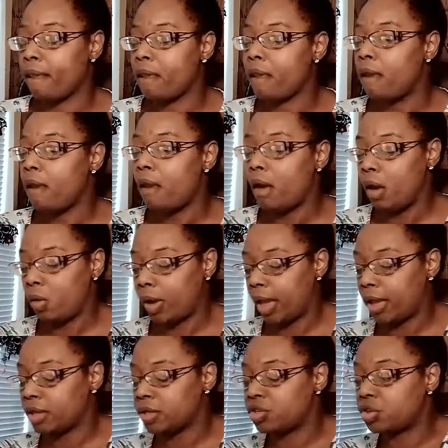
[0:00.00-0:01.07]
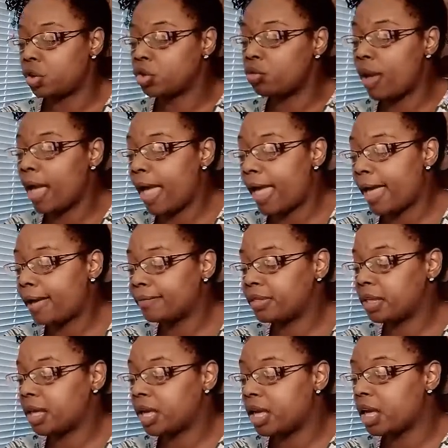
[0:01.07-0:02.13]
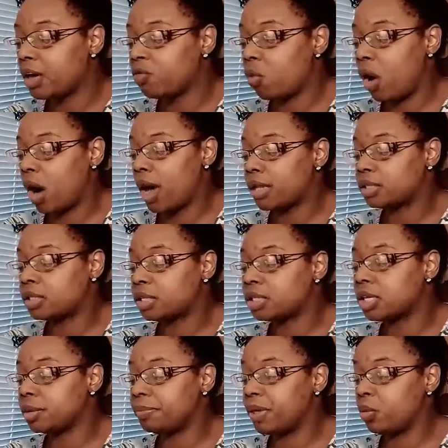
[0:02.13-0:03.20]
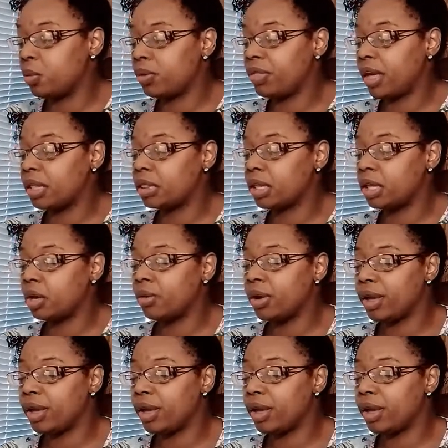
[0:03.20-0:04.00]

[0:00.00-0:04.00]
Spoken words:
Okay, so you have the King of Wands. This could be with a Leo, Aries,